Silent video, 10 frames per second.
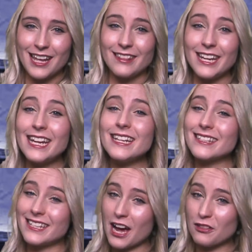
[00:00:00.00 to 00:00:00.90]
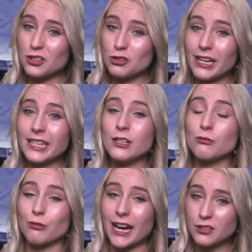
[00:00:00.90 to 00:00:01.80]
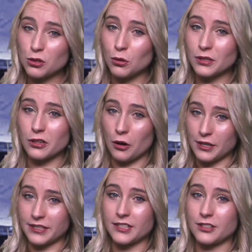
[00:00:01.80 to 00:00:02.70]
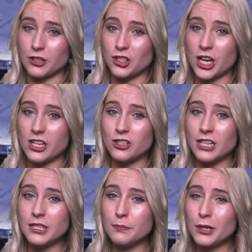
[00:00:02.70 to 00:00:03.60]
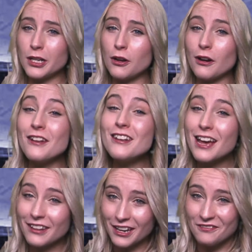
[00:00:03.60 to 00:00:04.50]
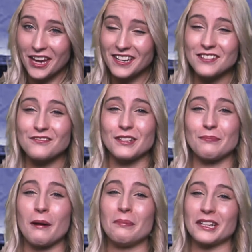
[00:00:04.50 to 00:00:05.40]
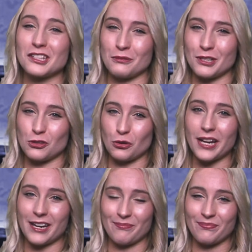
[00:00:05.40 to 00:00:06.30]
The South Australian Racehorse Owners Association is putting on another event for the public to enjoy.